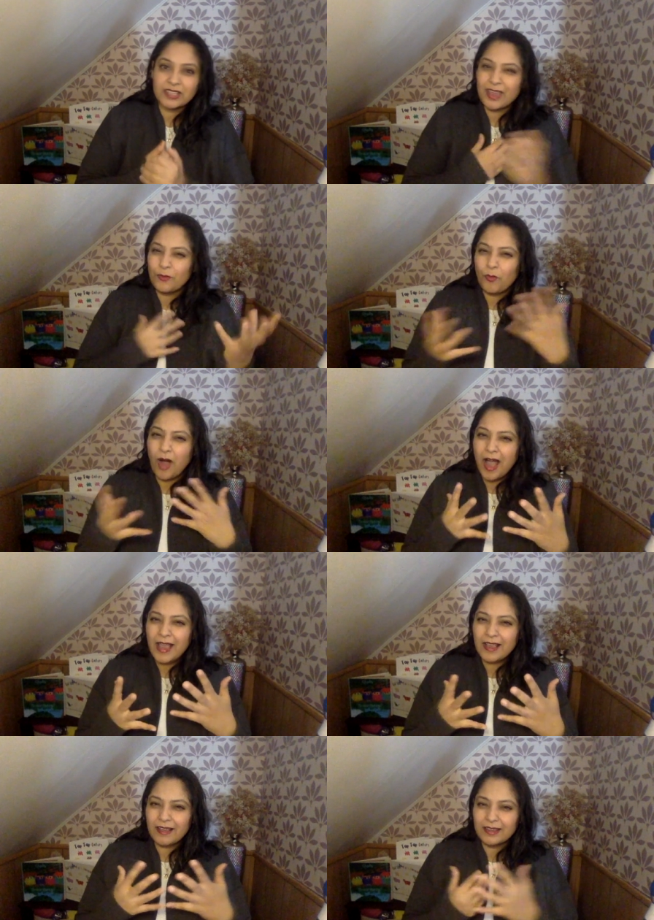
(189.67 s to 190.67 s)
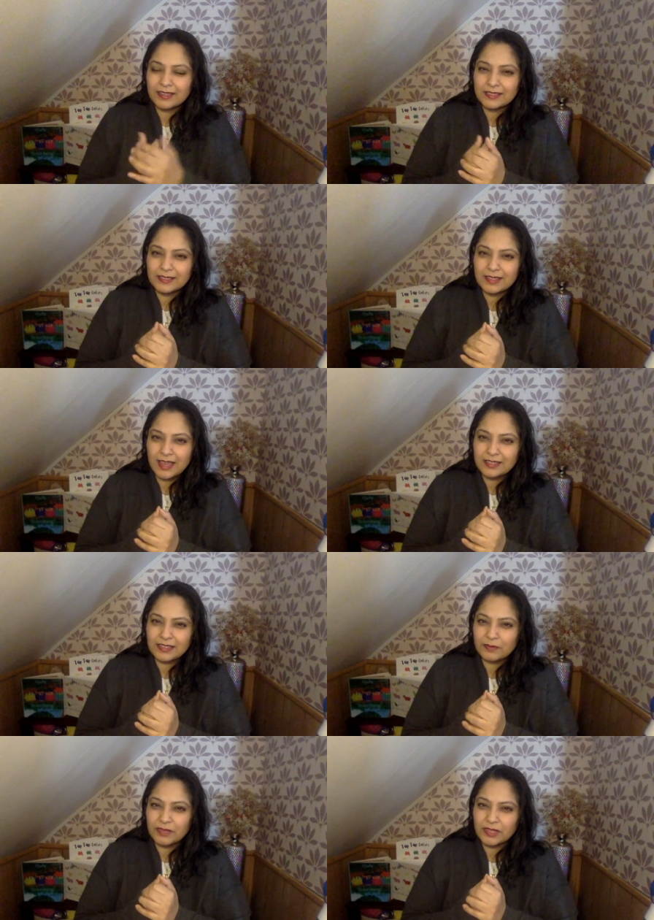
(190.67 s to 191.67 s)
and why is that
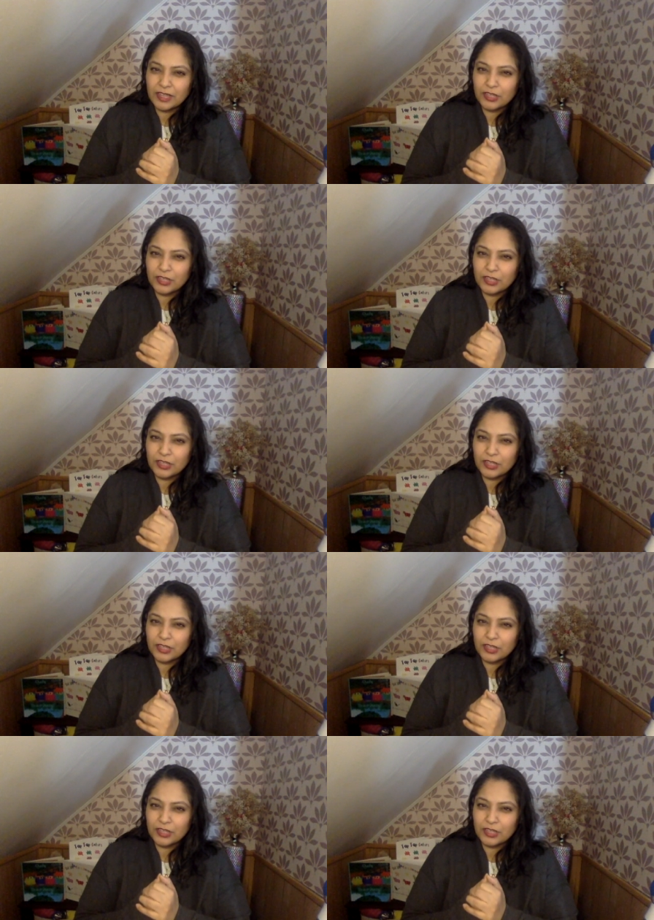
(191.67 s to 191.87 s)
something that